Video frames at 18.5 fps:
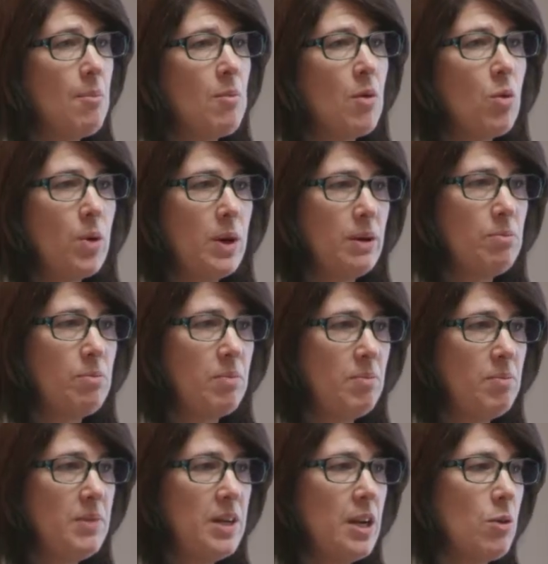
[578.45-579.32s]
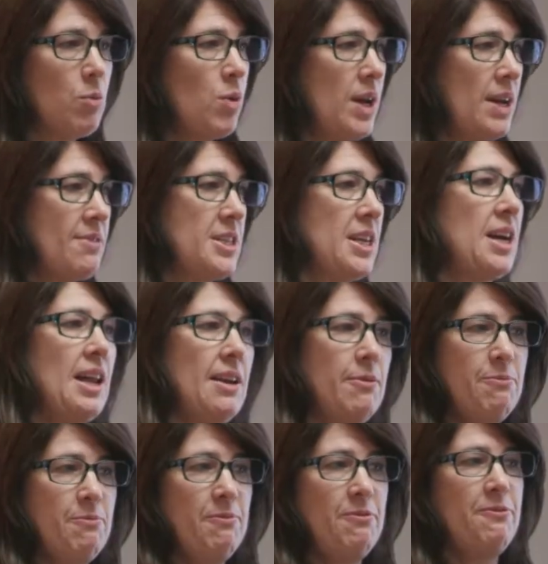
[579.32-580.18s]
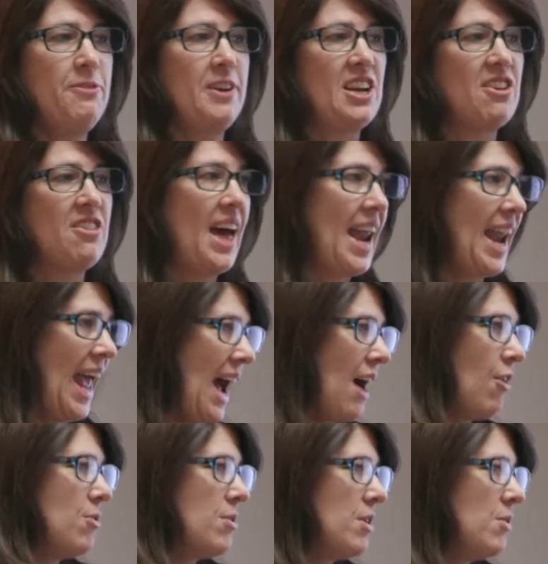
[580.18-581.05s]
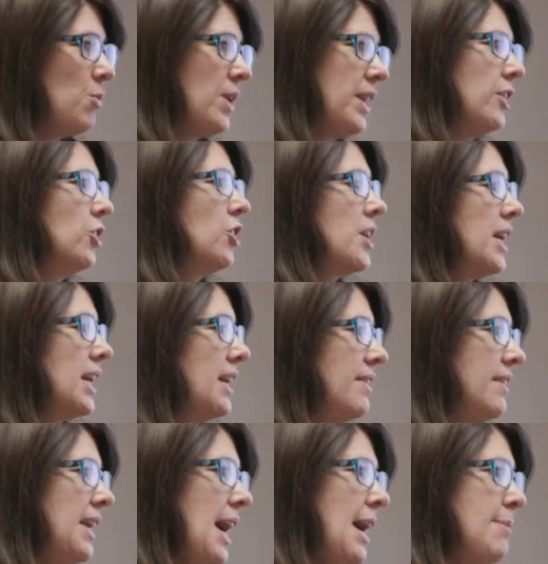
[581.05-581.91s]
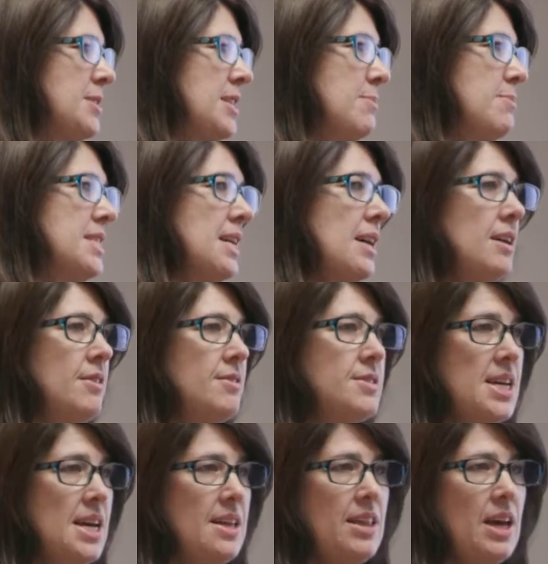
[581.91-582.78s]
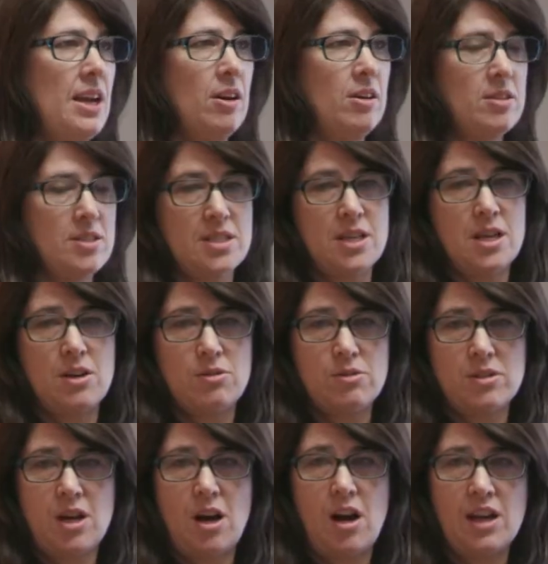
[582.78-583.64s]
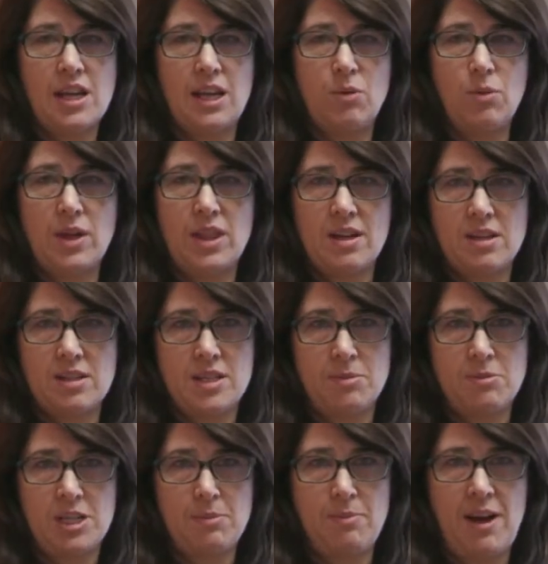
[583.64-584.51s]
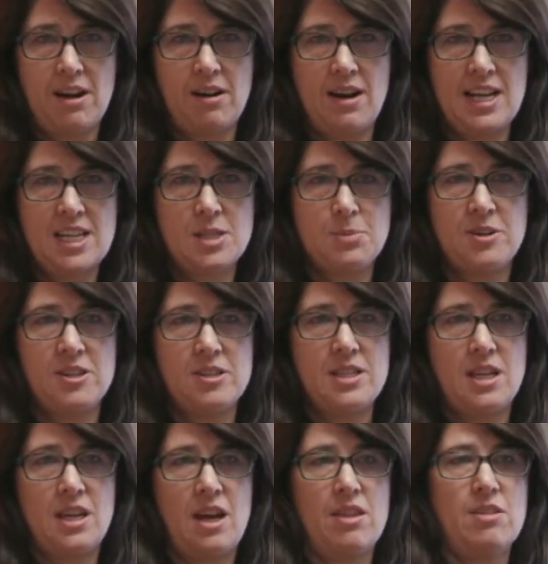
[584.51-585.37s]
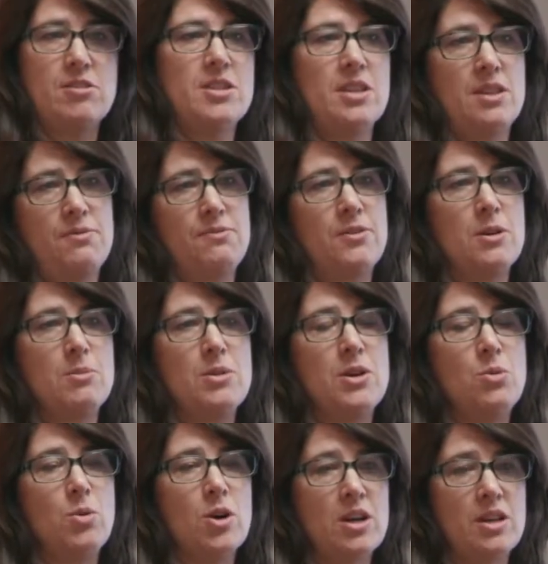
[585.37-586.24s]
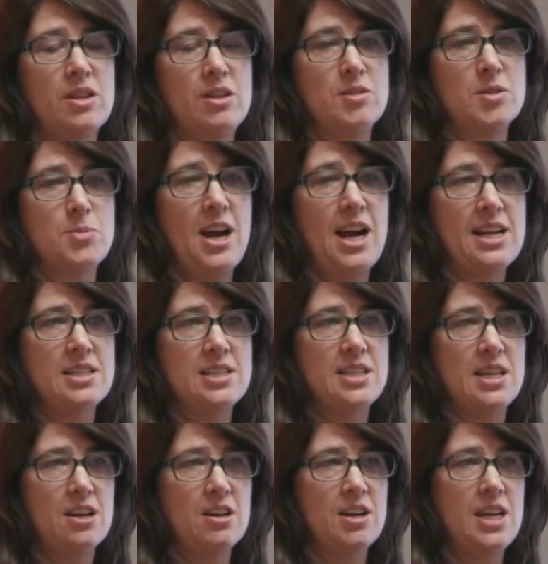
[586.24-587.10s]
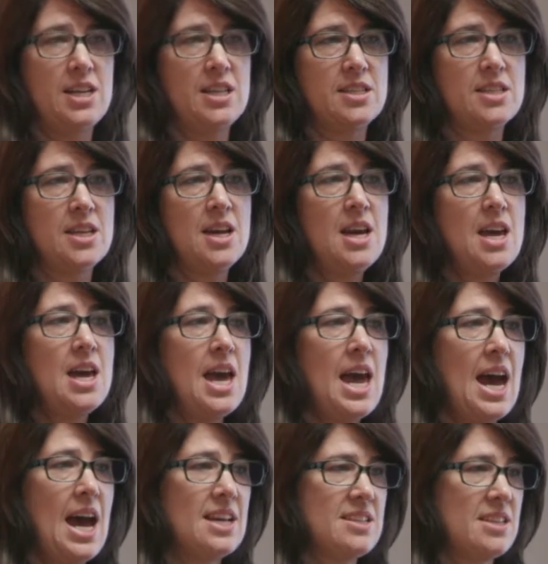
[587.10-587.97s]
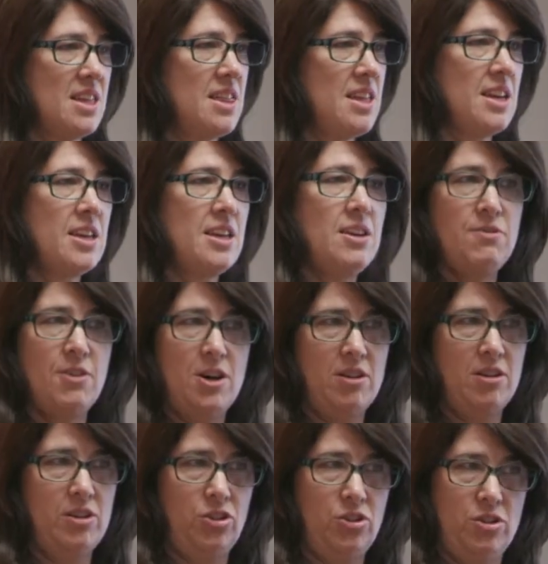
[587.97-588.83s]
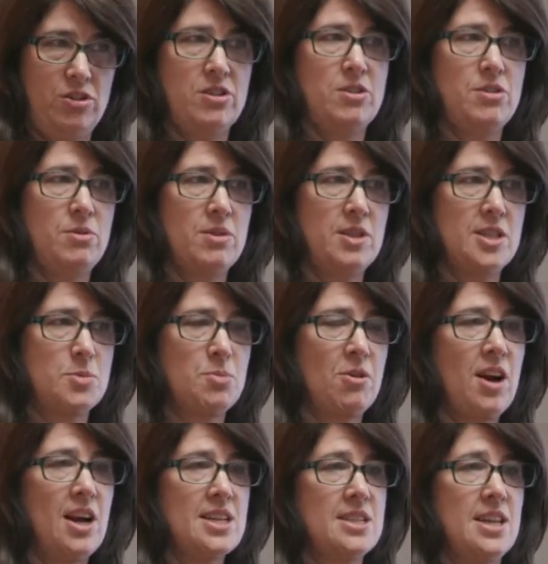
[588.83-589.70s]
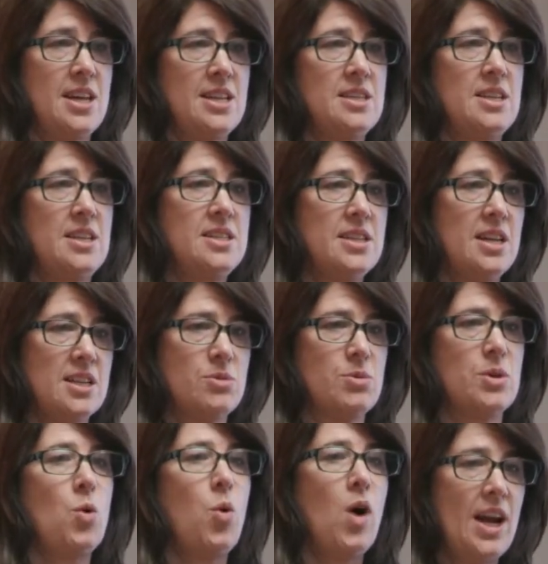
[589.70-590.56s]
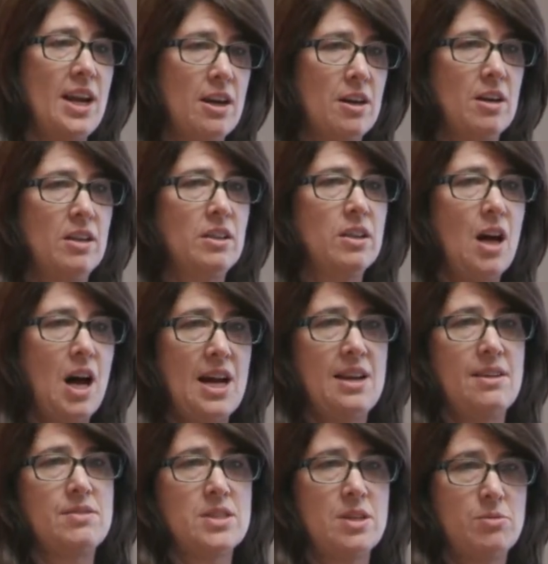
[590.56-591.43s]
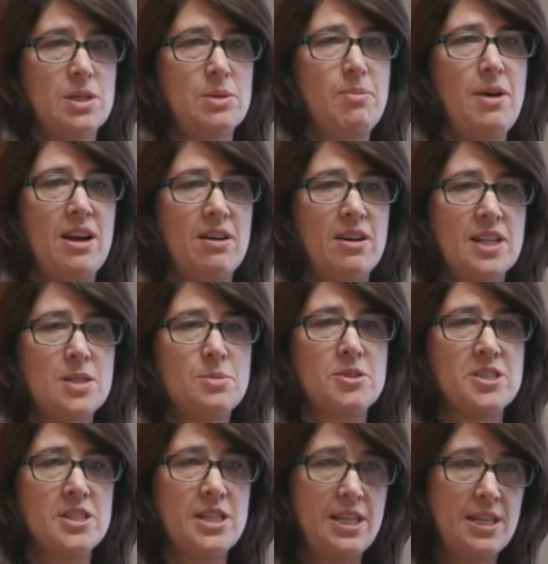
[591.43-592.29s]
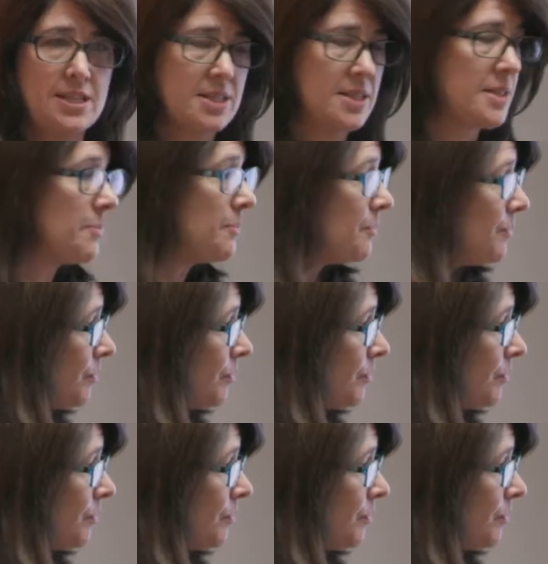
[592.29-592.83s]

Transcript: we have to kind of figure that out with looking at the apps themselves, and then also talking with our subject matter experts and others at the firm who work in those practice areas. As I think you've all learned through this process, it does require a lot of subject matter expertise